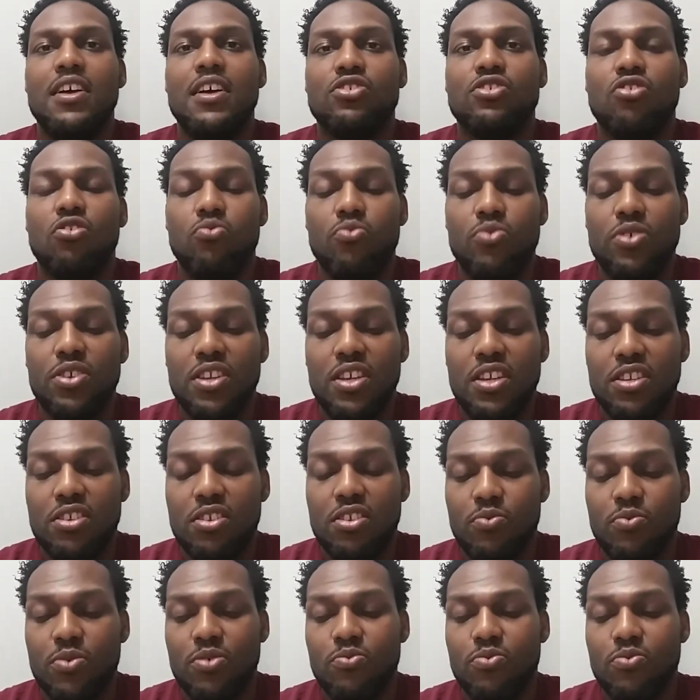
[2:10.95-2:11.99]
And so we're
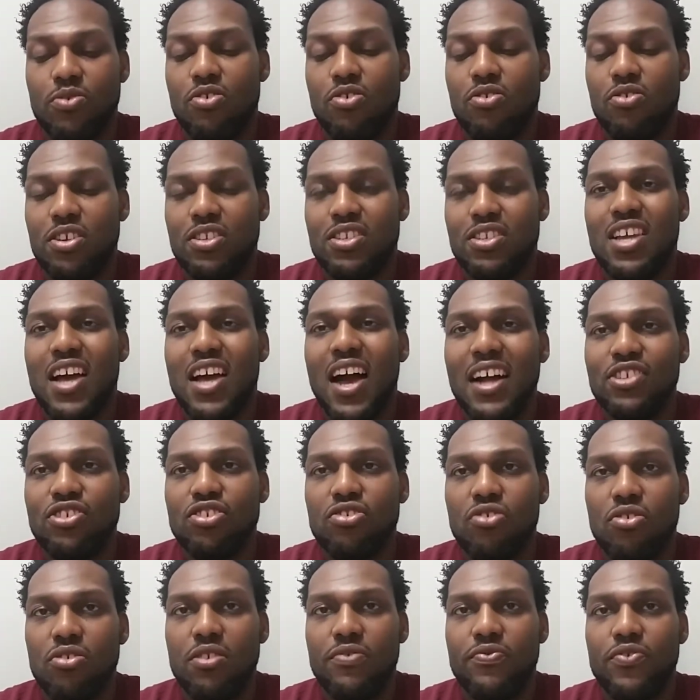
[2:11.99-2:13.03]
going to
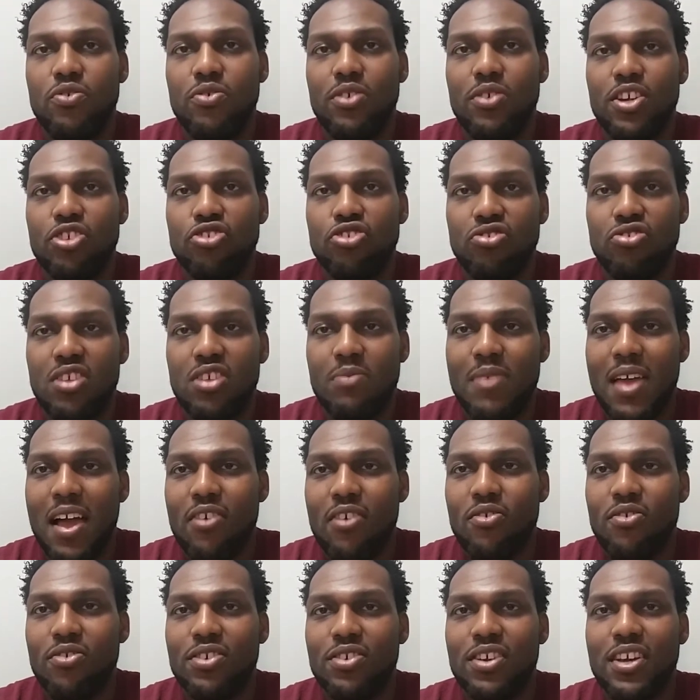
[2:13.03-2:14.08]
touch on a few issues. I'm
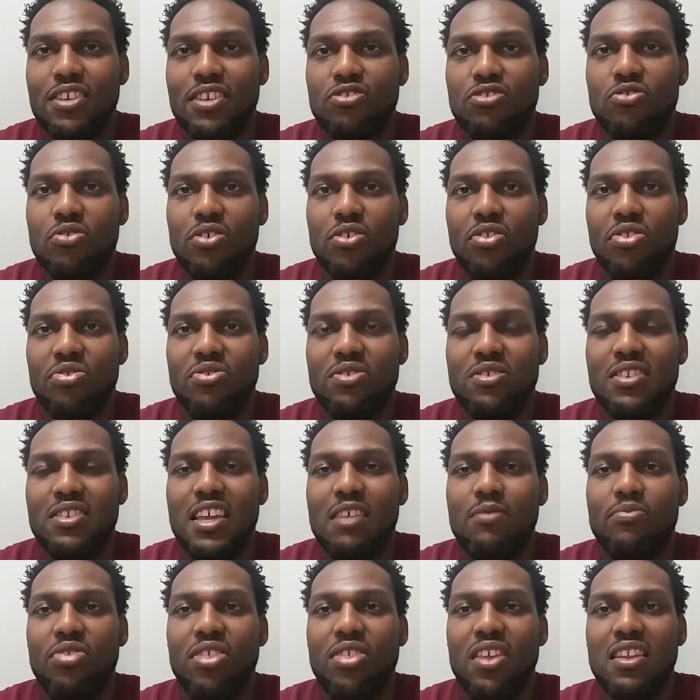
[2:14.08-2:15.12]
not going to get into a
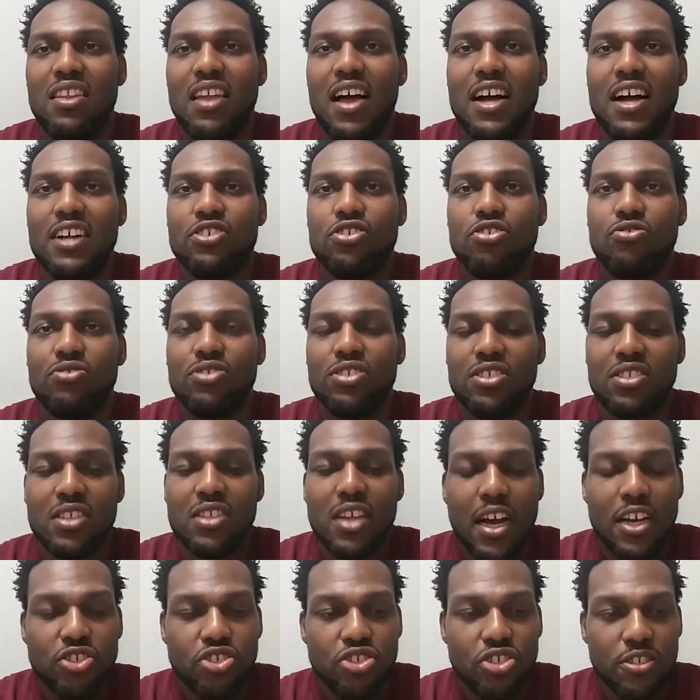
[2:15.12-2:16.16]
deep theological
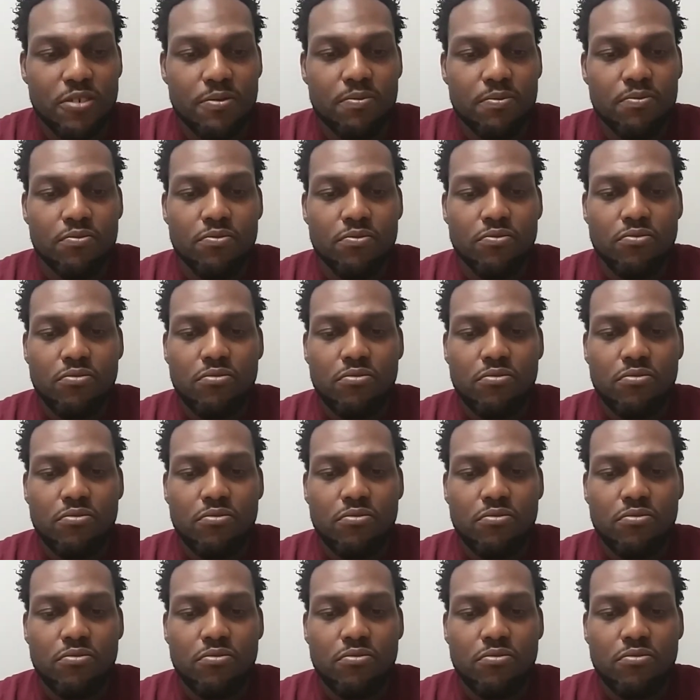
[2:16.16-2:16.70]
discussion.